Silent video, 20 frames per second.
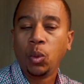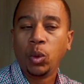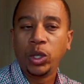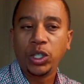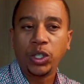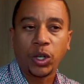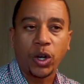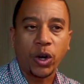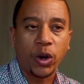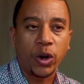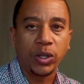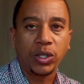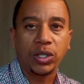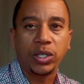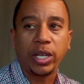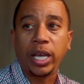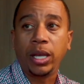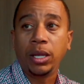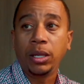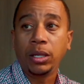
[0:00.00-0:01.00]
What's your current
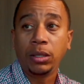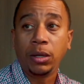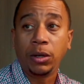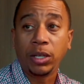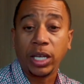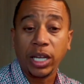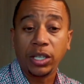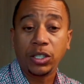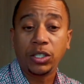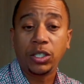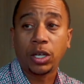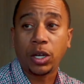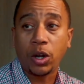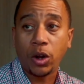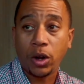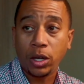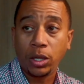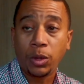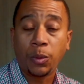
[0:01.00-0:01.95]
state against the